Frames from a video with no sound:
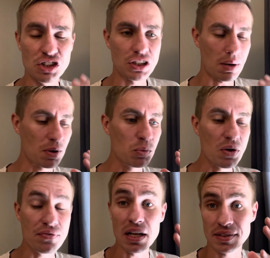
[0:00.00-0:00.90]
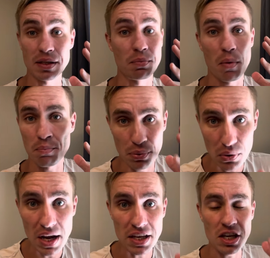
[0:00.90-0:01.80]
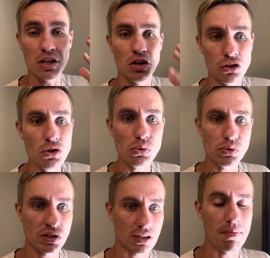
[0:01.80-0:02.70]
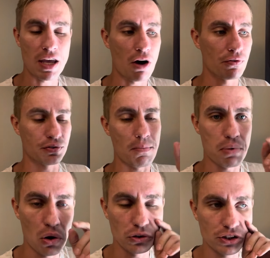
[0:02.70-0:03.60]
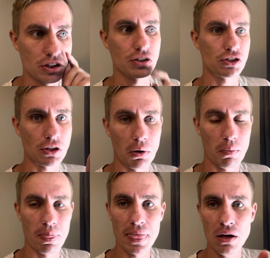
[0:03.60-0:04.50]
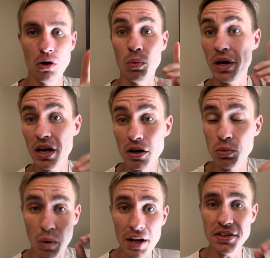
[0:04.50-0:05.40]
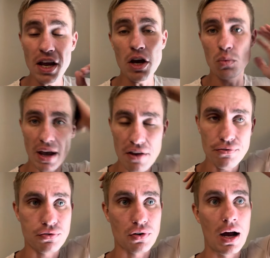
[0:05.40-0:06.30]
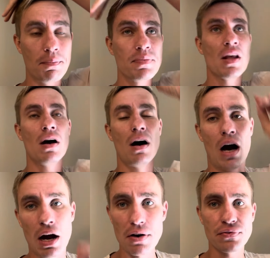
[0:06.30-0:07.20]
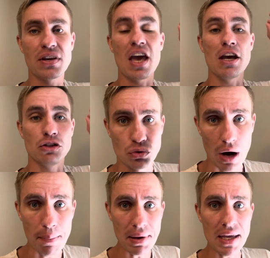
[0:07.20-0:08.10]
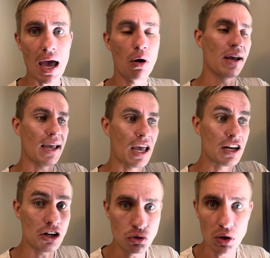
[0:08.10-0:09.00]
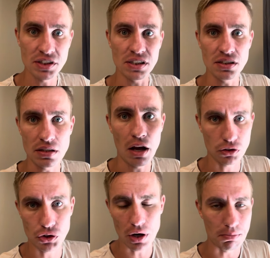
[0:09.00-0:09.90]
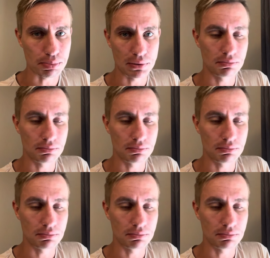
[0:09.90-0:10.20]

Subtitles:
and gentlemen, we've got some breaking news coming out from pollsters. So, we are one day away from RFK dropping out and endorsing Donald Trump.